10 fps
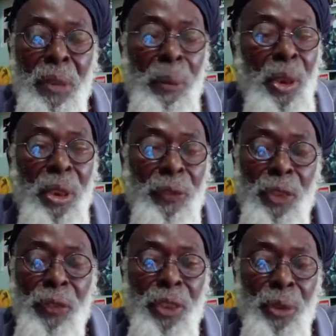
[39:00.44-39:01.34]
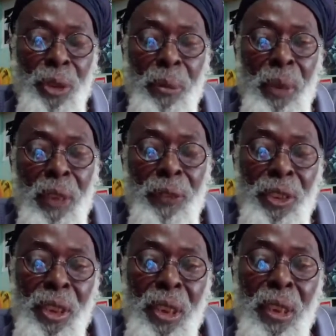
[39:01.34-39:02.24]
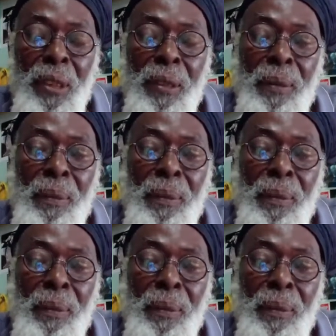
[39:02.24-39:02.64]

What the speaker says: maybe not the fish flesh, but we make a fish tea.